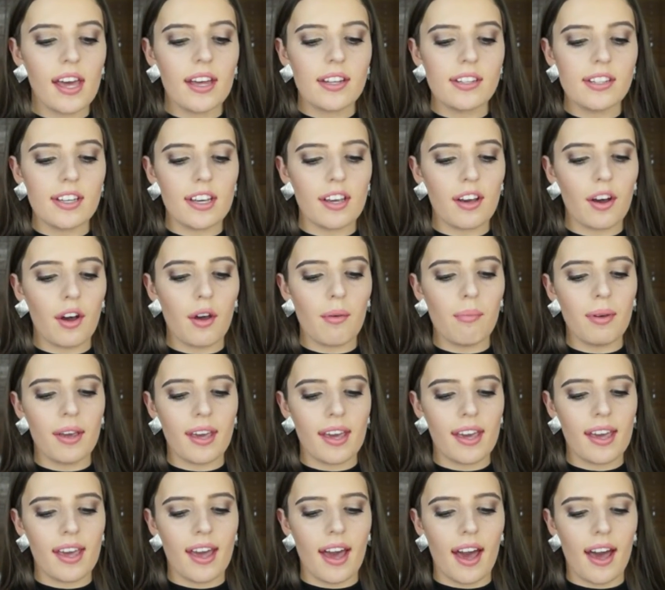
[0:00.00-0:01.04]

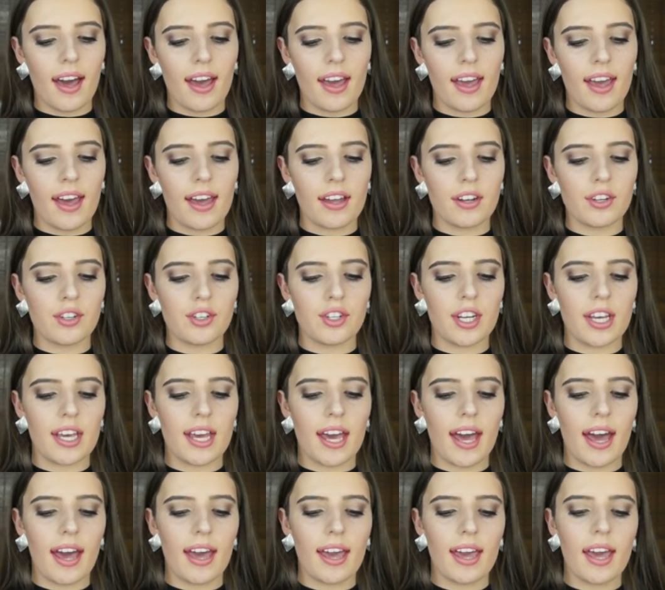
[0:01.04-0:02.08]

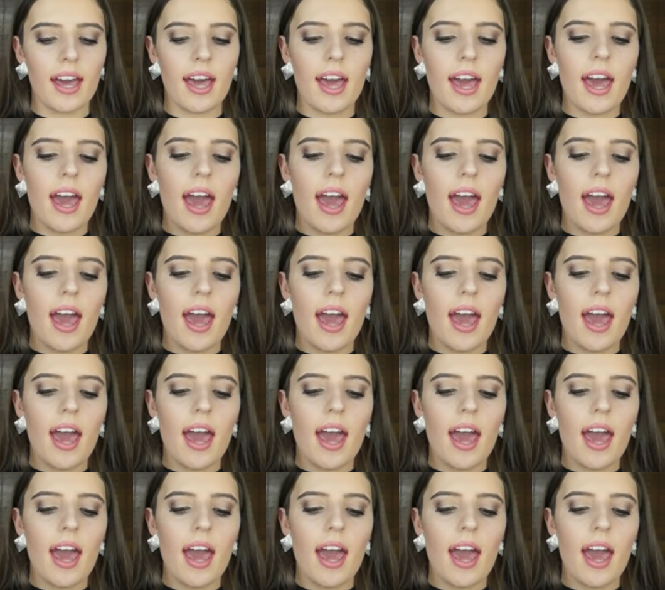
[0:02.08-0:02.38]
T-O-P-A-N-G-A.